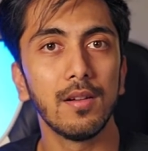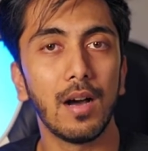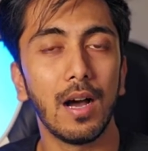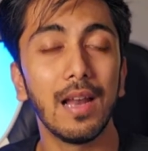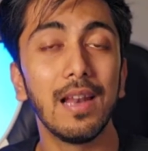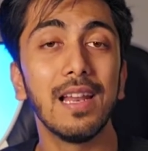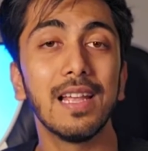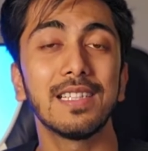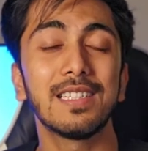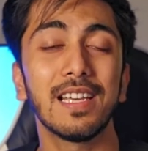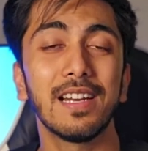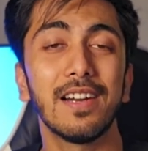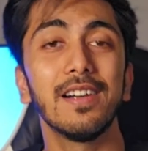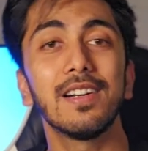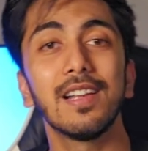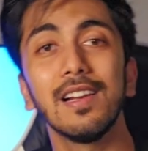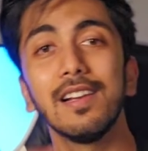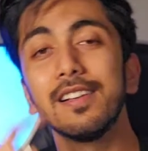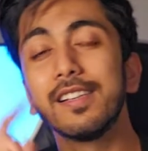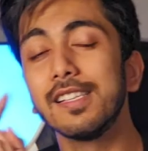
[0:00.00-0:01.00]
unless and
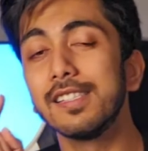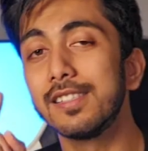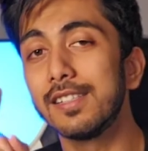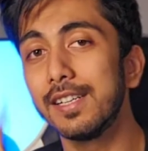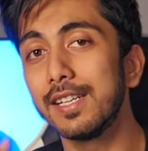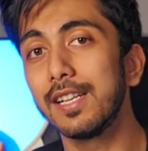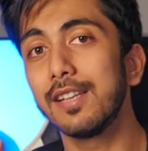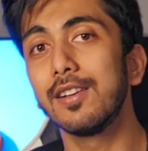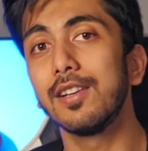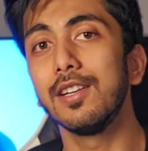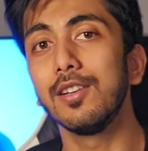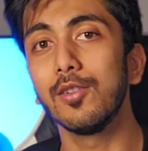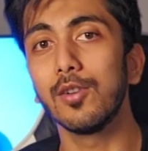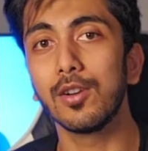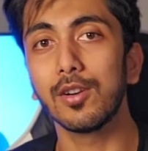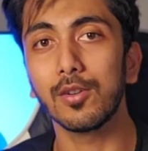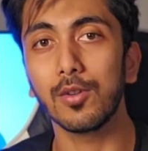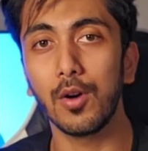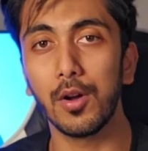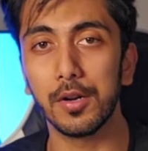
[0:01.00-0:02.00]
until it is written in
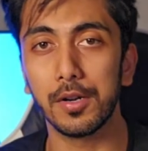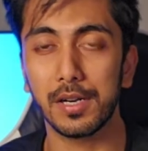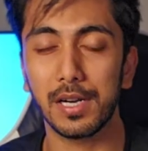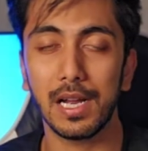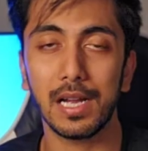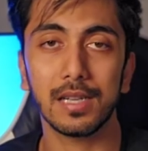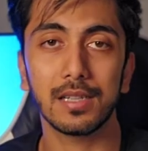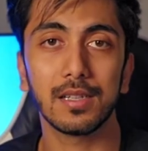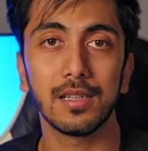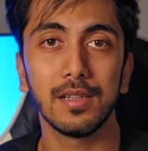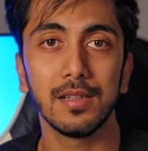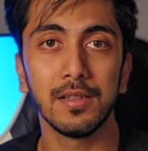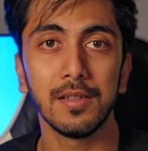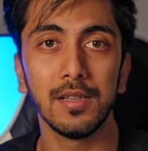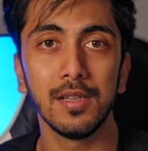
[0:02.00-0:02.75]
your contract.